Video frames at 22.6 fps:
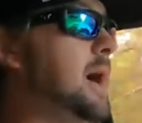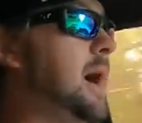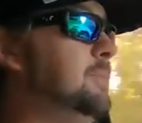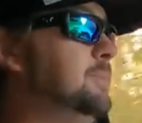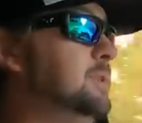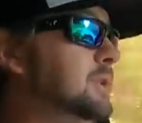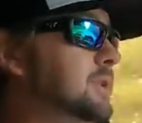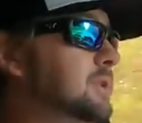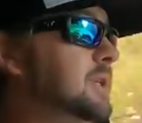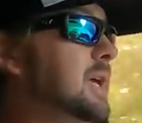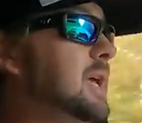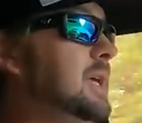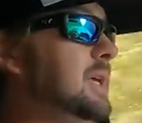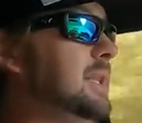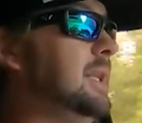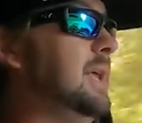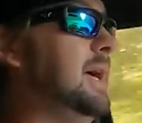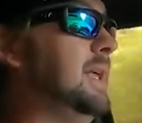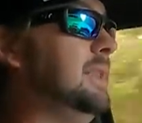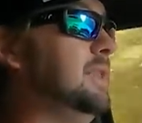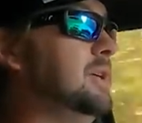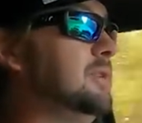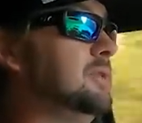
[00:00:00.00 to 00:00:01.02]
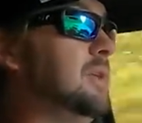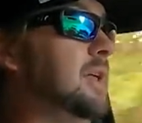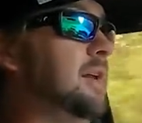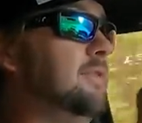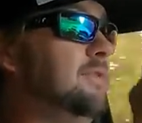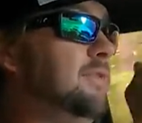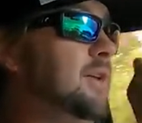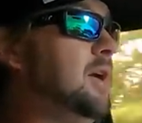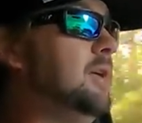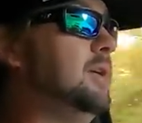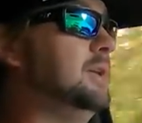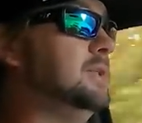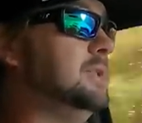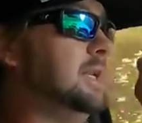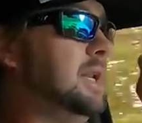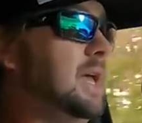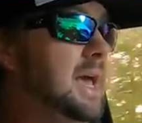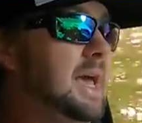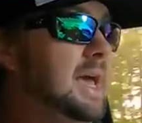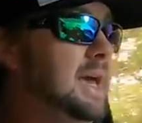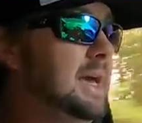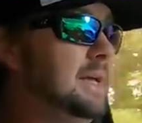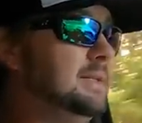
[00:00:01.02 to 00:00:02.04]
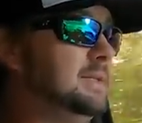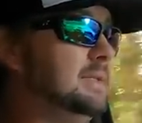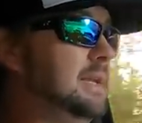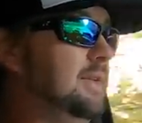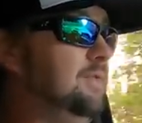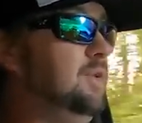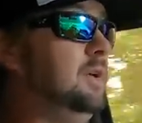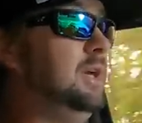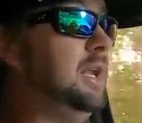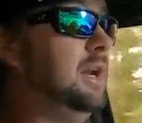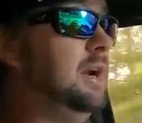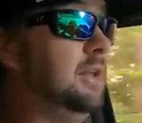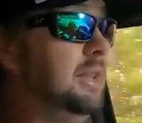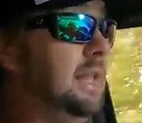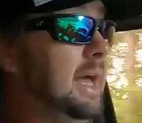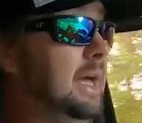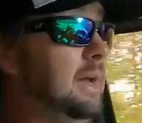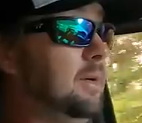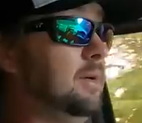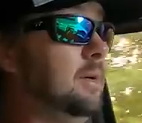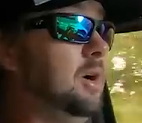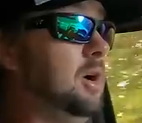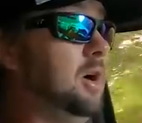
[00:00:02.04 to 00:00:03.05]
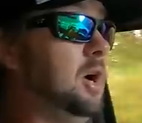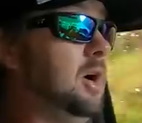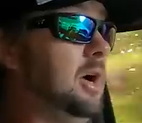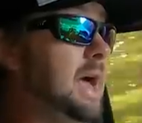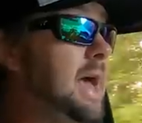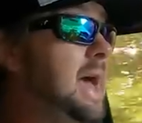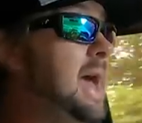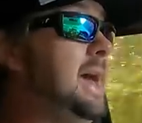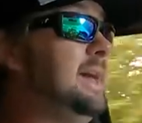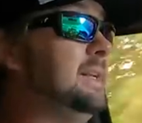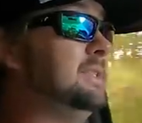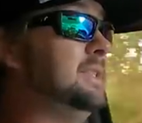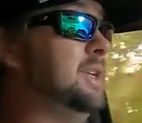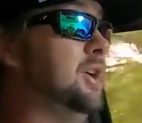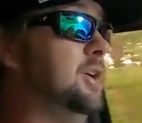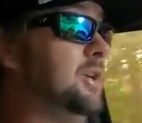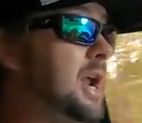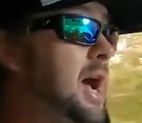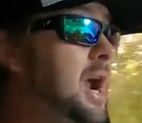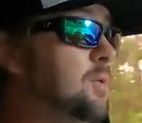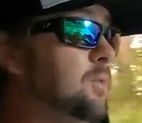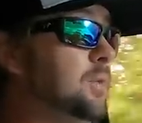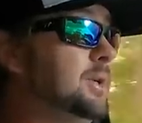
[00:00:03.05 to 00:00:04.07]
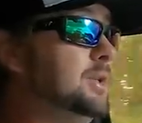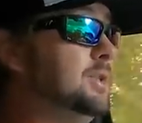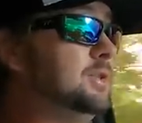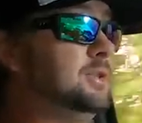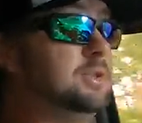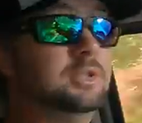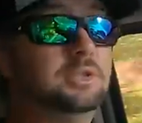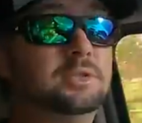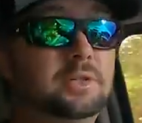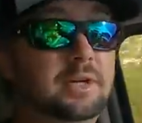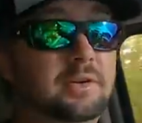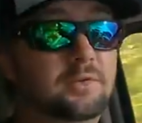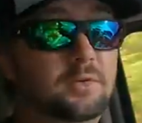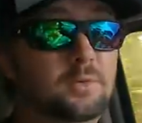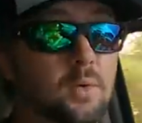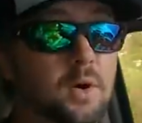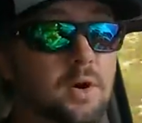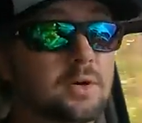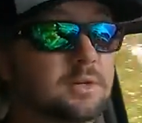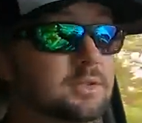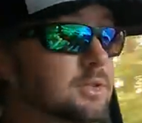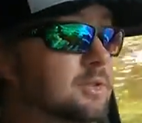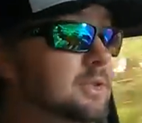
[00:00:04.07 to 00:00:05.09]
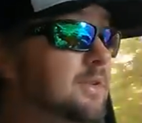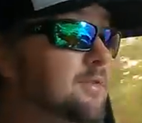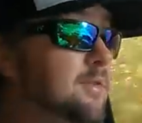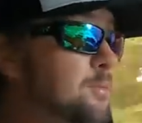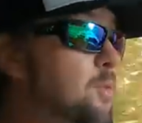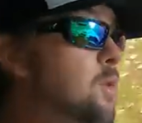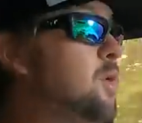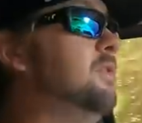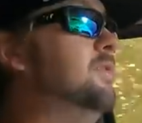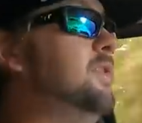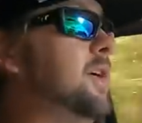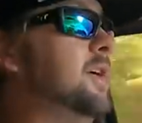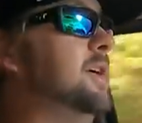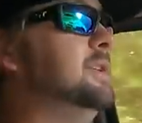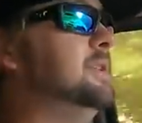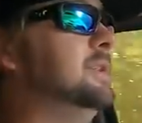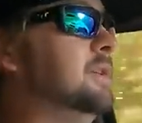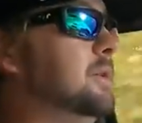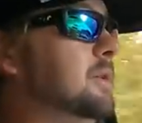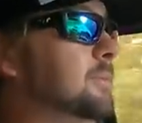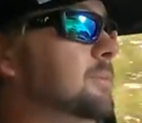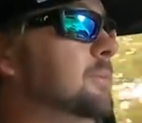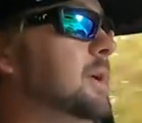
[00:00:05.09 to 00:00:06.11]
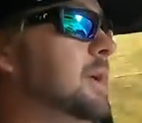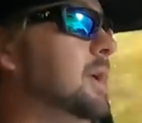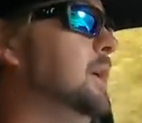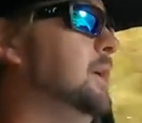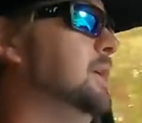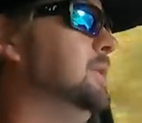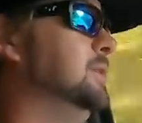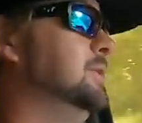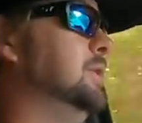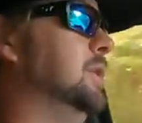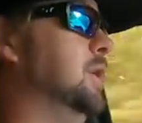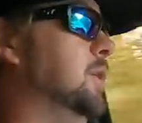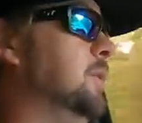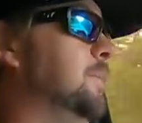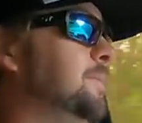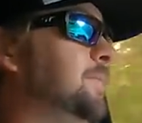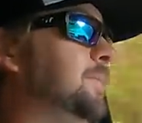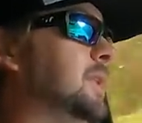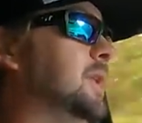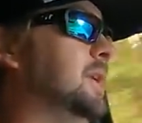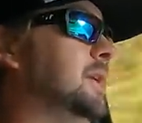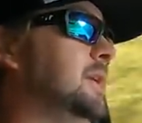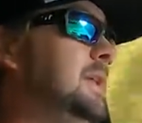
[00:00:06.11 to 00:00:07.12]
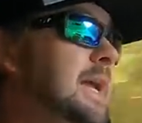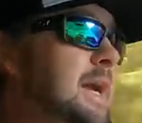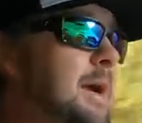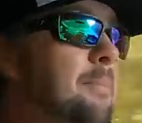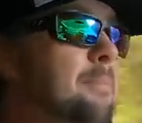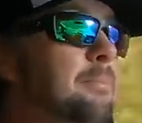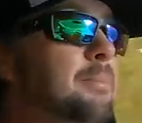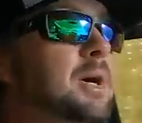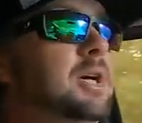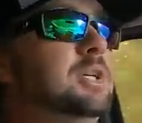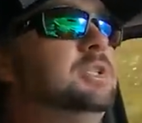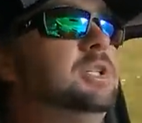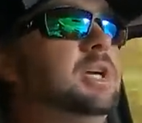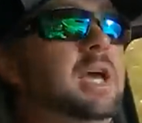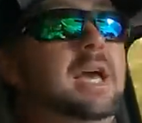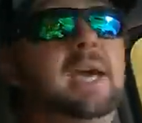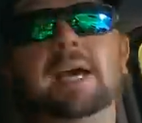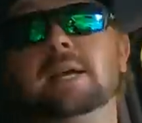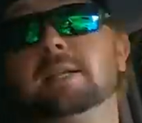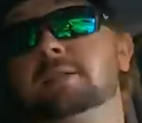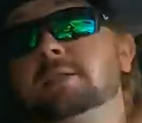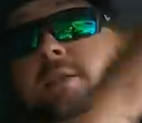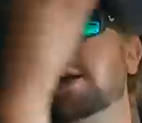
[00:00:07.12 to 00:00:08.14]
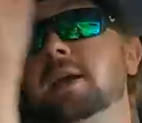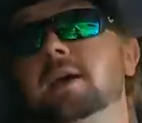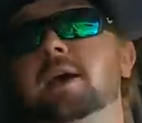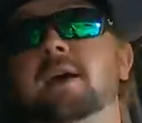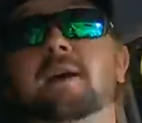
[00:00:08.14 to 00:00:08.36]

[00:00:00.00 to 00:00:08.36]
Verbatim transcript: I'm just saying, like, there's a lot of variance in hats. If you get, like, hats that are not Richardson's or even worse, there's even more variance in them. So, take a bunch of hats.